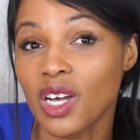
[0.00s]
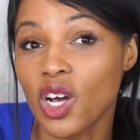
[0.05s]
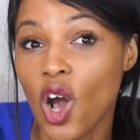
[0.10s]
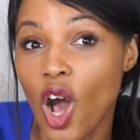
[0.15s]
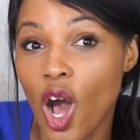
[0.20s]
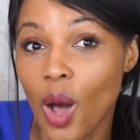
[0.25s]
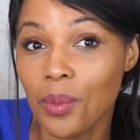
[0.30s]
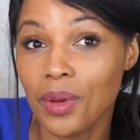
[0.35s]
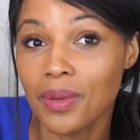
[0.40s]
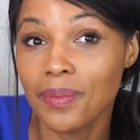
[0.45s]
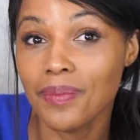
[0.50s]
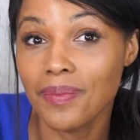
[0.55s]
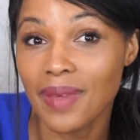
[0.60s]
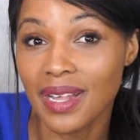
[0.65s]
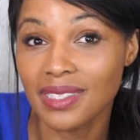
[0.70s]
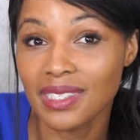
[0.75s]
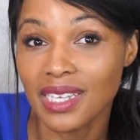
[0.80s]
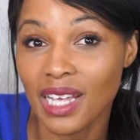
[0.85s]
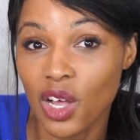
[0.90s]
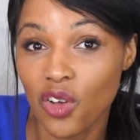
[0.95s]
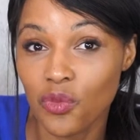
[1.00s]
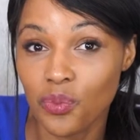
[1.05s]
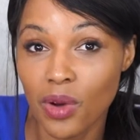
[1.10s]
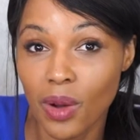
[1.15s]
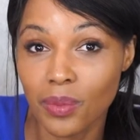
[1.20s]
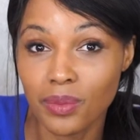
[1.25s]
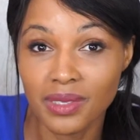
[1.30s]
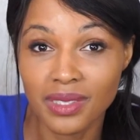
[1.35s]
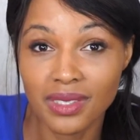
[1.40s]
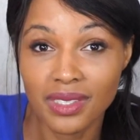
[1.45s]
common mental health
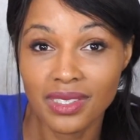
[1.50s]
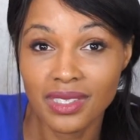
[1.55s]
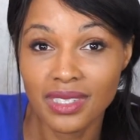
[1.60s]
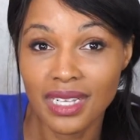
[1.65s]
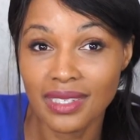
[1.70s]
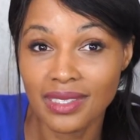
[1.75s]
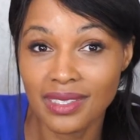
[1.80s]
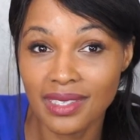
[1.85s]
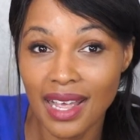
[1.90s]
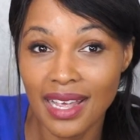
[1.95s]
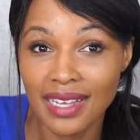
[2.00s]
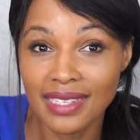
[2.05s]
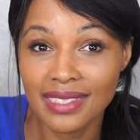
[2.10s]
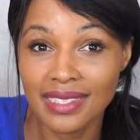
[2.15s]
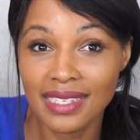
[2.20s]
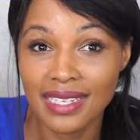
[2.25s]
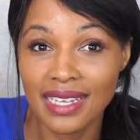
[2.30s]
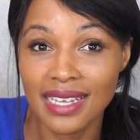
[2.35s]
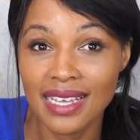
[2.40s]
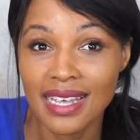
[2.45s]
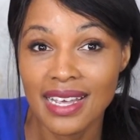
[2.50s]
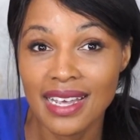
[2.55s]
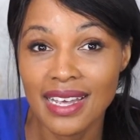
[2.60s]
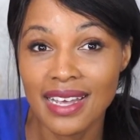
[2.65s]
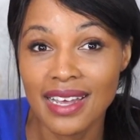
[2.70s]
problems such as anxiety,